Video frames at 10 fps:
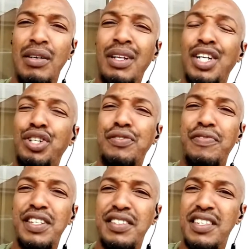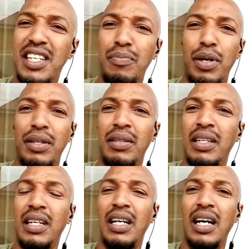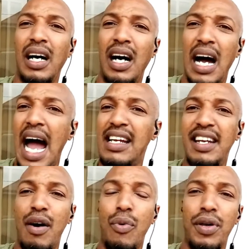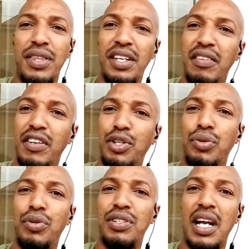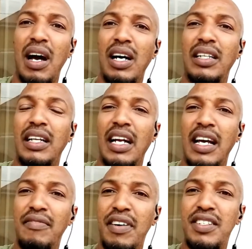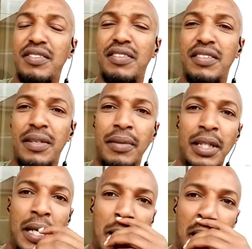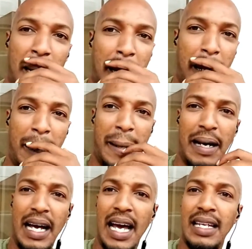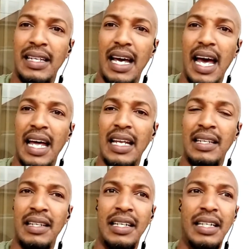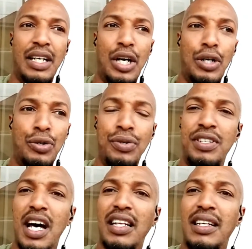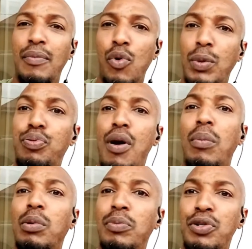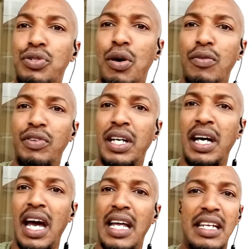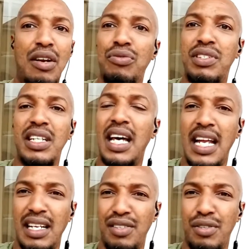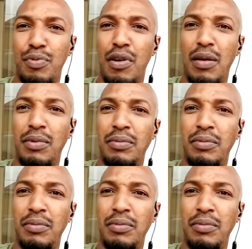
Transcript: not just VC, but uh, high net worth individuals that are that are investors, uh, and and you tell them what problem you're solving, and they don't see that as a problem.